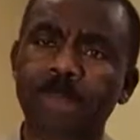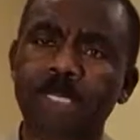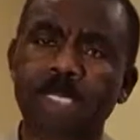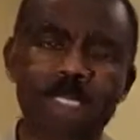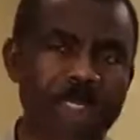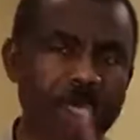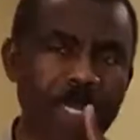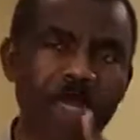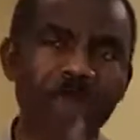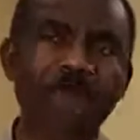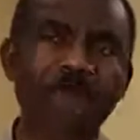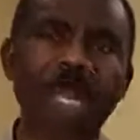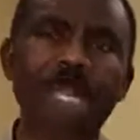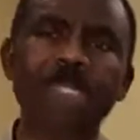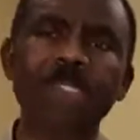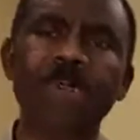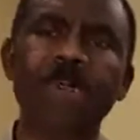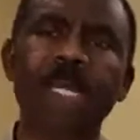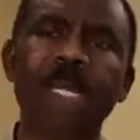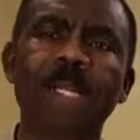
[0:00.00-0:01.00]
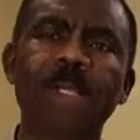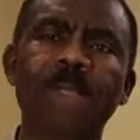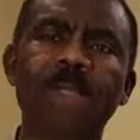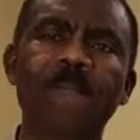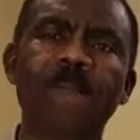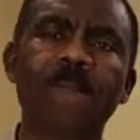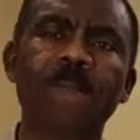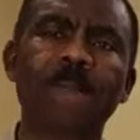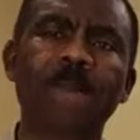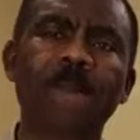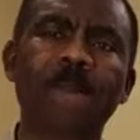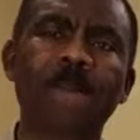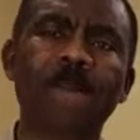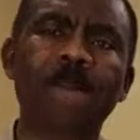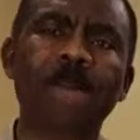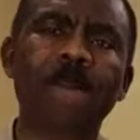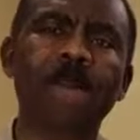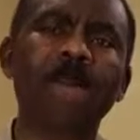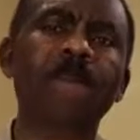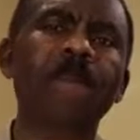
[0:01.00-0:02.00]
It's not a right triangle,
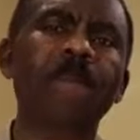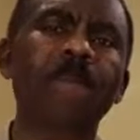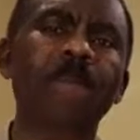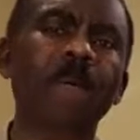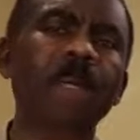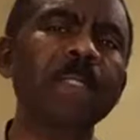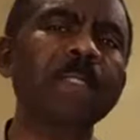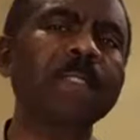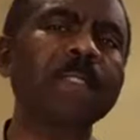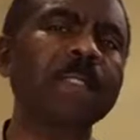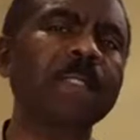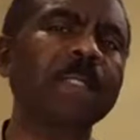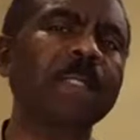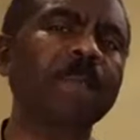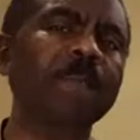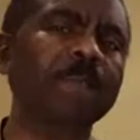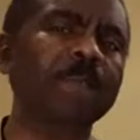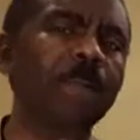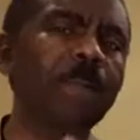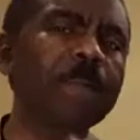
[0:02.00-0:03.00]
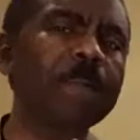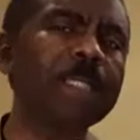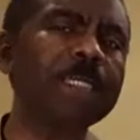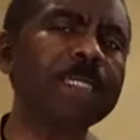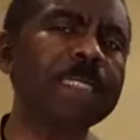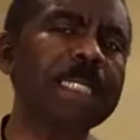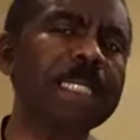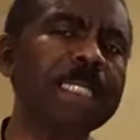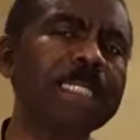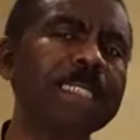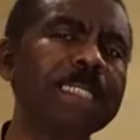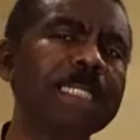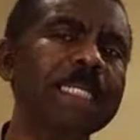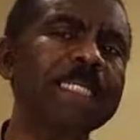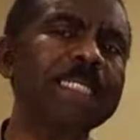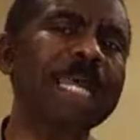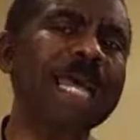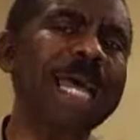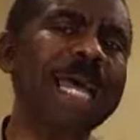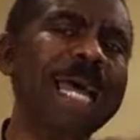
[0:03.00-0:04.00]
but the formula says
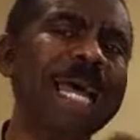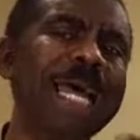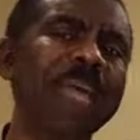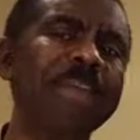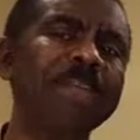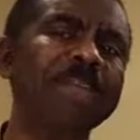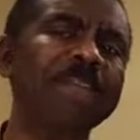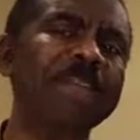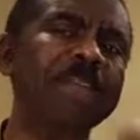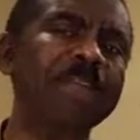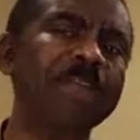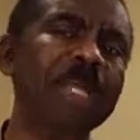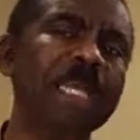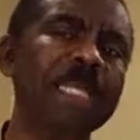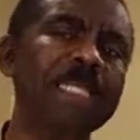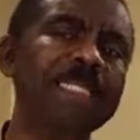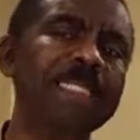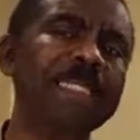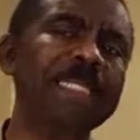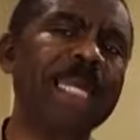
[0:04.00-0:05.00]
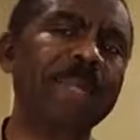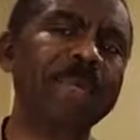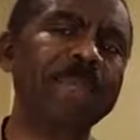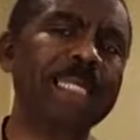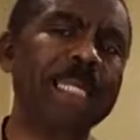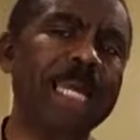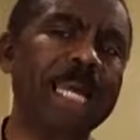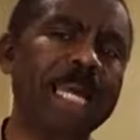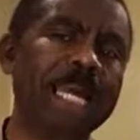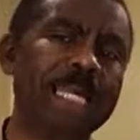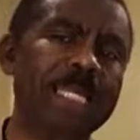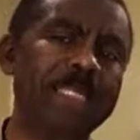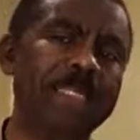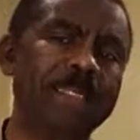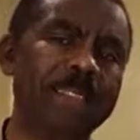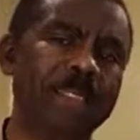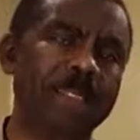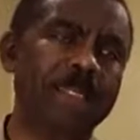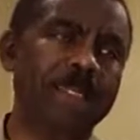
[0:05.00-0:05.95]
it's 1/2 the base times the height.